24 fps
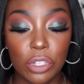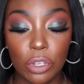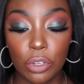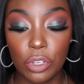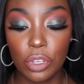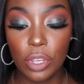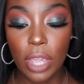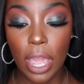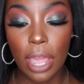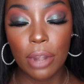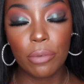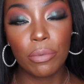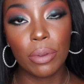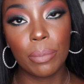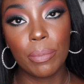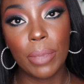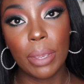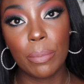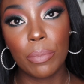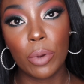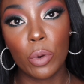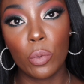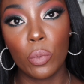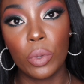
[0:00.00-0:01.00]
So you got to
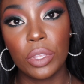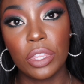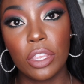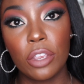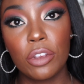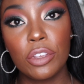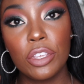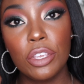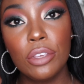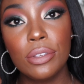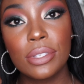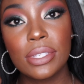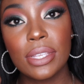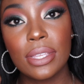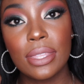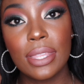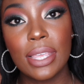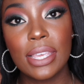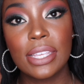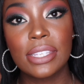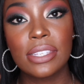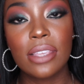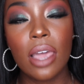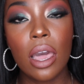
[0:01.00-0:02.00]
remember when they're using
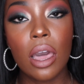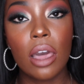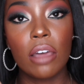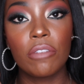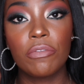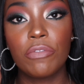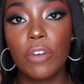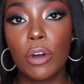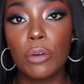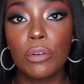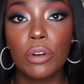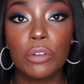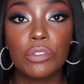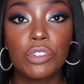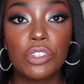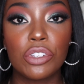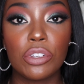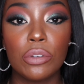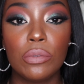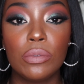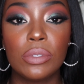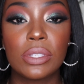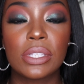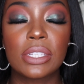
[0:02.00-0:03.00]
this on photo
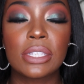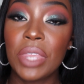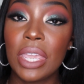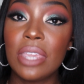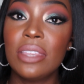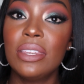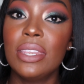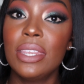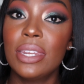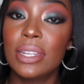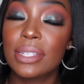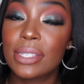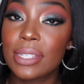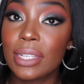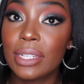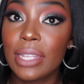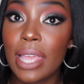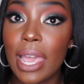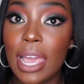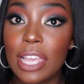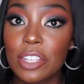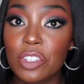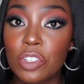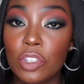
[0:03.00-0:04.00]
shoots, they need it to
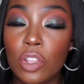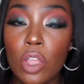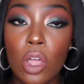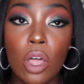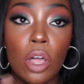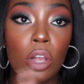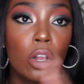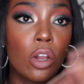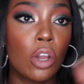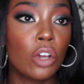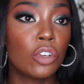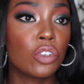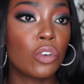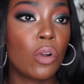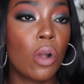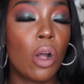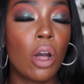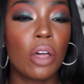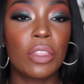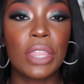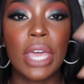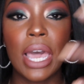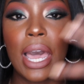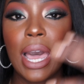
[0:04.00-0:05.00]
last long under
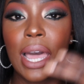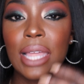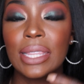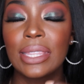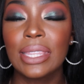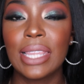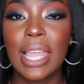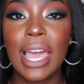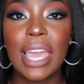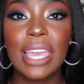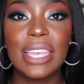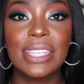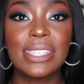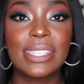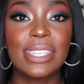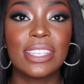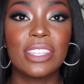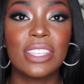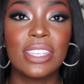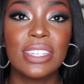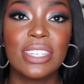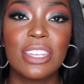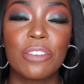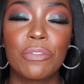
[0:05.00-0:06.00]
all the hot lights
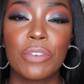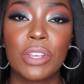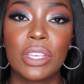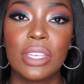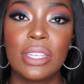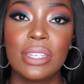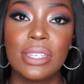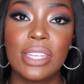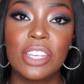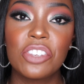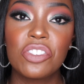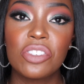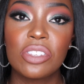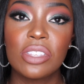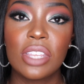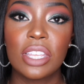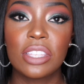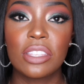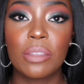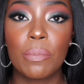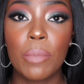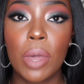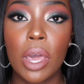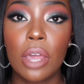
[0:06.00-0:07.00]
and the different condition
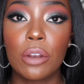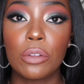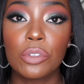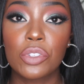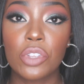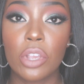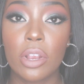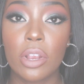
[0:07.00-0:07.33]
that the models